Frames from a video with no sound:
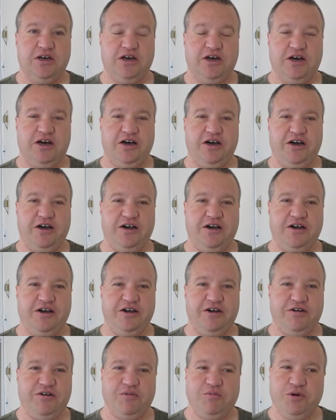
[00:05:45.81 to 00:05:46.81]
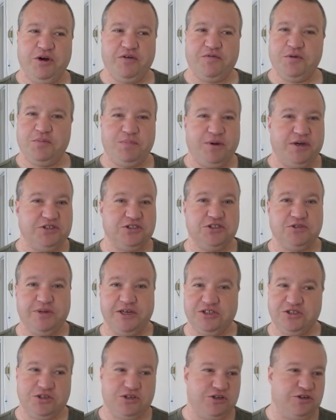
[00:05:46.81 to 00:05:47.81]
wherever buses
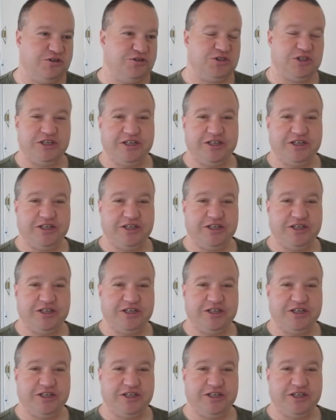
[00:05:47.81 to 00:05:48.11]
make turns,